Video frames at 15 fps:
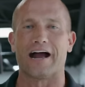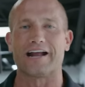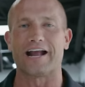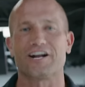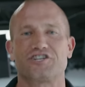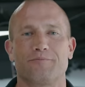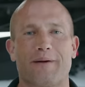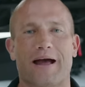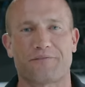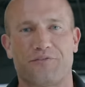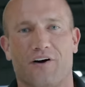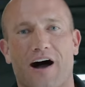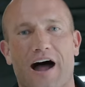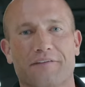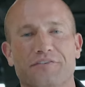I got your back
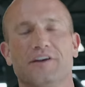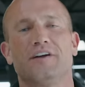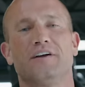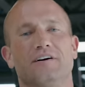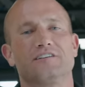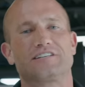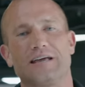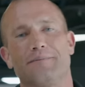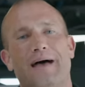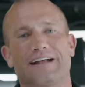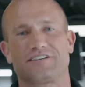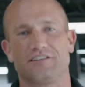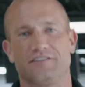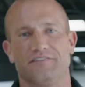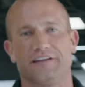for life. Let's get
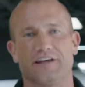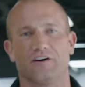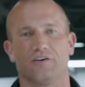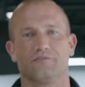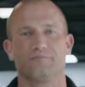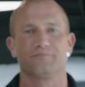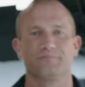back to the video.